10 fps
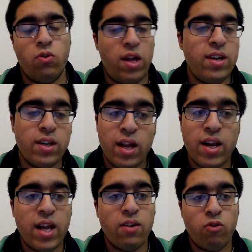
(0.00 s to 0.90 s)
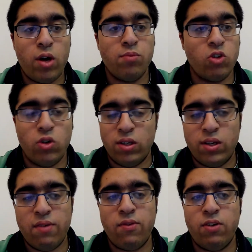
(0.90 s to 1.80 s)
then A-level chemistry is
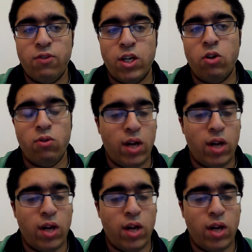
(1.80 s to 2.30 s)
definitely for you.